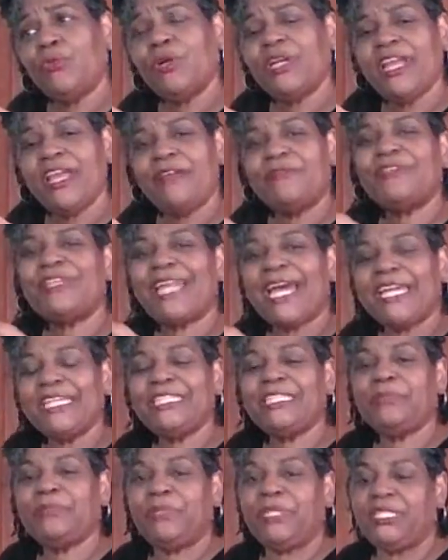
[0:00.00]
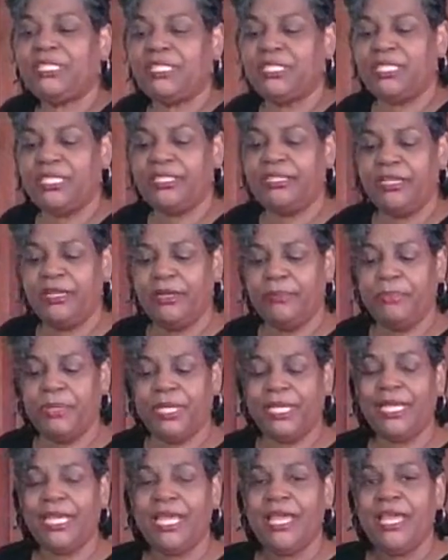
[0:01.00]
want to have nice pieces in there, but